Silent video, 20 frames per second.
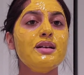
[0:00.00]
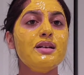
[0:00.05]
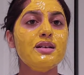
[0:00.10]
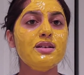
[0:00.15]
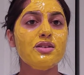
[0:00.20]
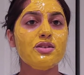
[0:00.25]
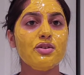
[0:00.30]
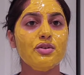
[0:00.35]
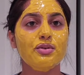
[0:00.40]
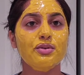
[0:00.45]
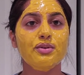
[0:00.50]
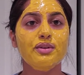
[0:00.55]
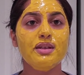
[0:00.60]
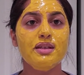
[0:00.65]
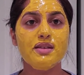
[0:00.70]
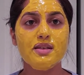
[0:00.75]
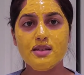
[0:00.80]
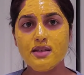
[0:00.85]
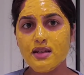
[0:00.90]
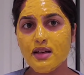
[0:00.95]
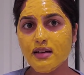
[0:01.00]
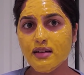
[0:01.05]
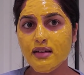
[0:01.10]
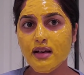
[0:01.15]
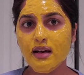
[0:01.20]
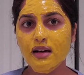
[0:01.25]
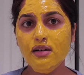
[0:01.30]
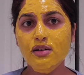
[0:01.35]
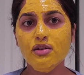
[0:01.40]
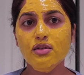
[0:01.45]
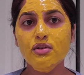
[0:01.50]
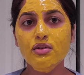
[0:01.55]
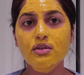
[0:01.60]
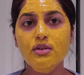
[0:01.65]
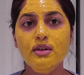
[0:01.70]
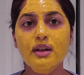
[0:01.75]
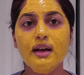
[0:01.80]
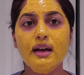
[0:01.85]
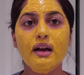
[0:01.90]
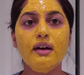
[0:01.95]
So this is done now.
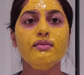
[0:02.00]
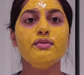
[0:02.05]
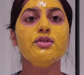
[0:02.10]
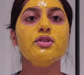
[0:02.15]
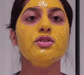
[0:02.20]
All I have to